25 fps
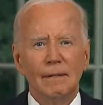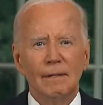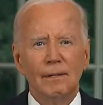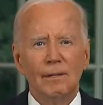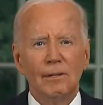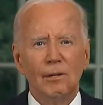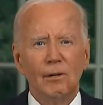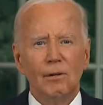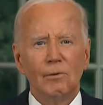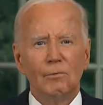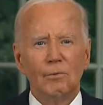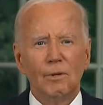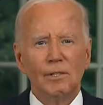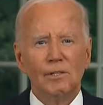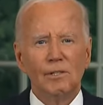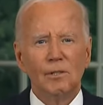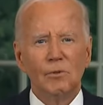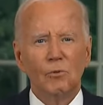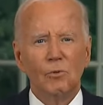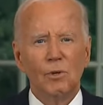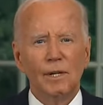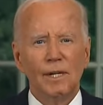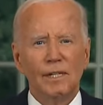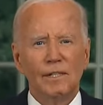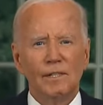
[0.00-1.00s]
You know, in
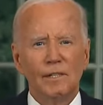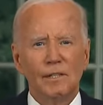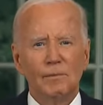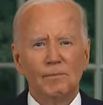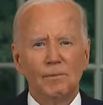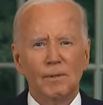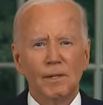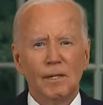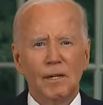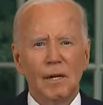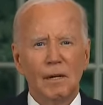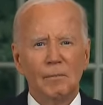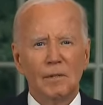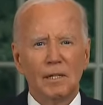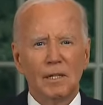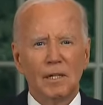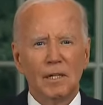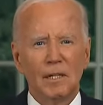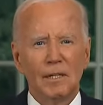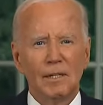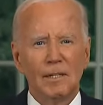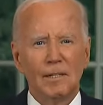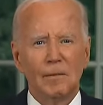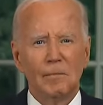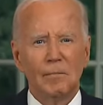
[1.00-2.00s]
recent weeks, it's become
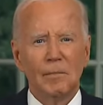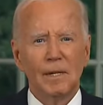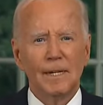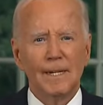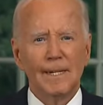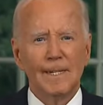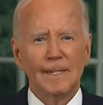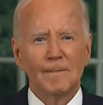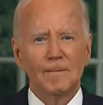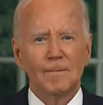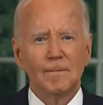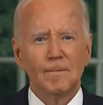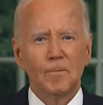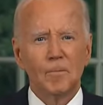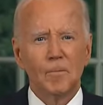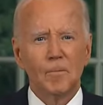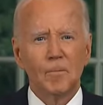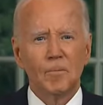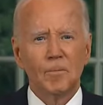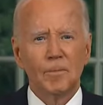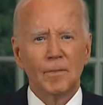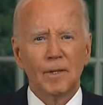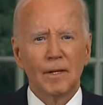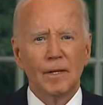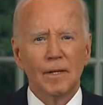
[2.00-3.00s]
clear to me
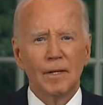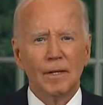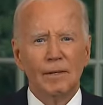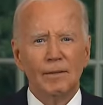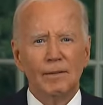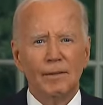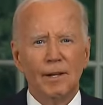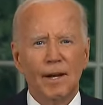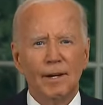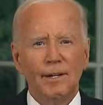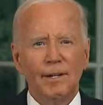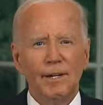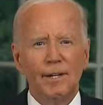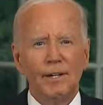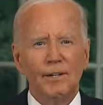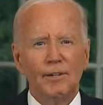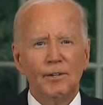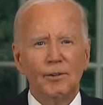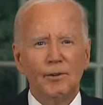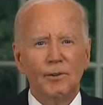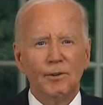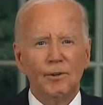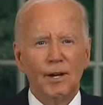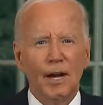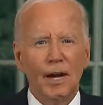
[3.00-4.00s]
that I need to
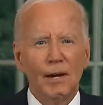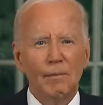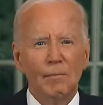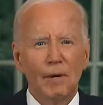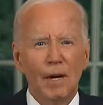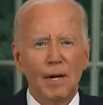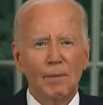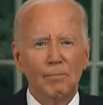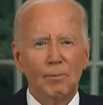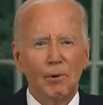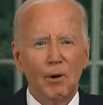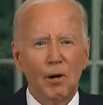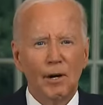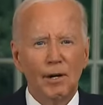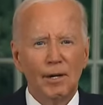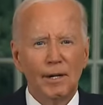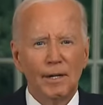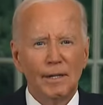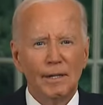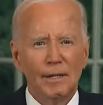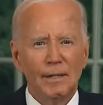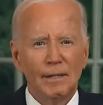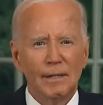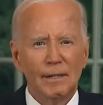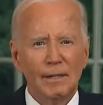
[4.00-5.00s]
unite my
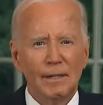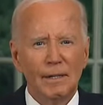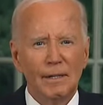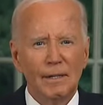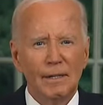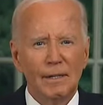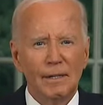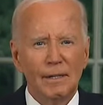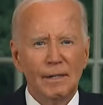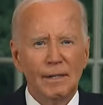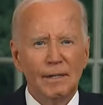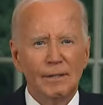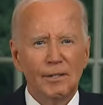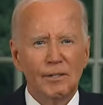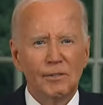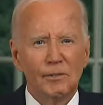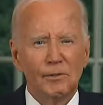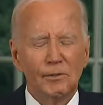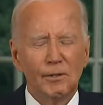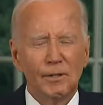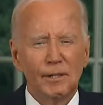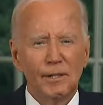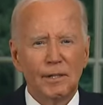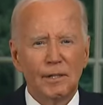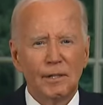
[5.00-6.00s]
party in this
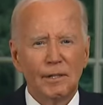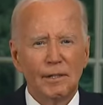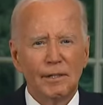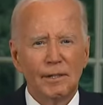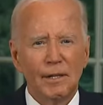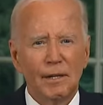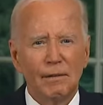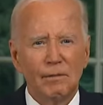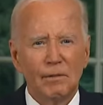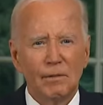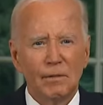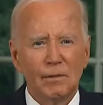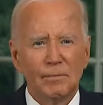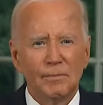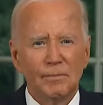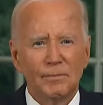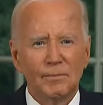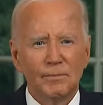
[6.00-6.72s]
critical endeavor.